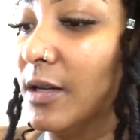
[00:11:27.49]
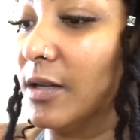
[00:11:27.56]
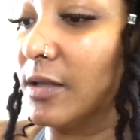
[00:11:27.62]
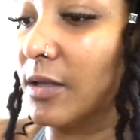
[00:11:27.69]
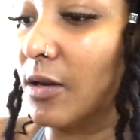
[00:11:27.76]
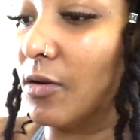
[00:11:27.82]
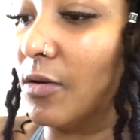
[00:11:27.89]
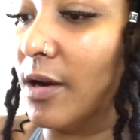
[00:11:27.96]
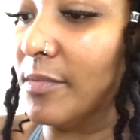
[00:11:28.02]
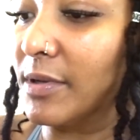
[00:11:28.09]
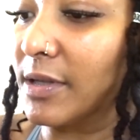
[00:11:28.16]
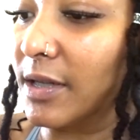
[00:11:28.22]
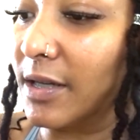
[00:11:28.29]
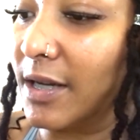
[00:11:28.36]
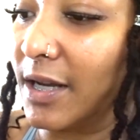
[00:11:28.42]
So I'm
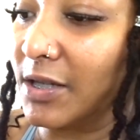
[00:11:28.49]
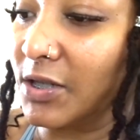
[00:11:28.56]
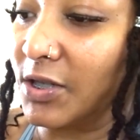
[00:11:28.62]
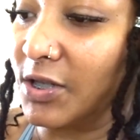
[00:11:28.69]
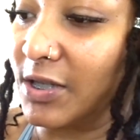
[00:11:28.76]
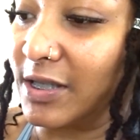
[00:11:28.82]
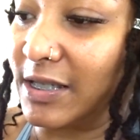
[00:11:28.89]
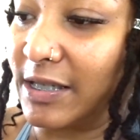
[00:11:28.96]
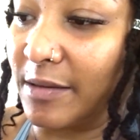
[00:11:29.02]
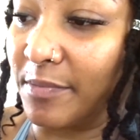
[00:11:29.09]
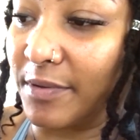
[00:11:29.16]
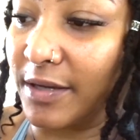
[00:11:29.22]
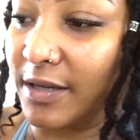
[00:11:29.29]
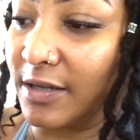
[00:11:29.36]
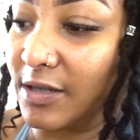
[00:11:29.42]
just going to actually just dip
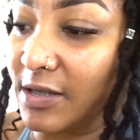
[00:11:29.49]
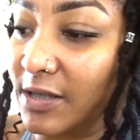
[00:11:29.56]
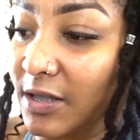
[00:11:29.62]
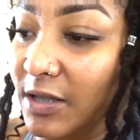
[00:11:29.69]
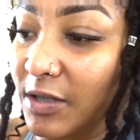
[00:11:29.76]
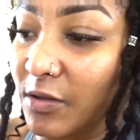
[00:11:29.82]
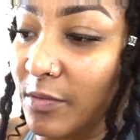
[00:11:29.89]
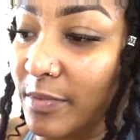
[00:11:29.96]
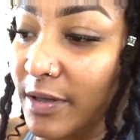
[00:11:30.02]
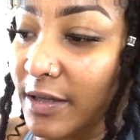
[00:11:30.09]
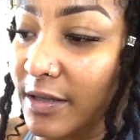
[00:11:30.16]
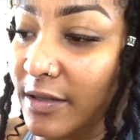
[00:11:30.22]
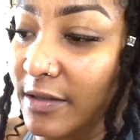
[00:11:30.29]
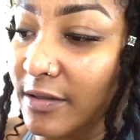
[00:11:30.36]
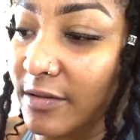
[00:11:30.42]
it just a little bit.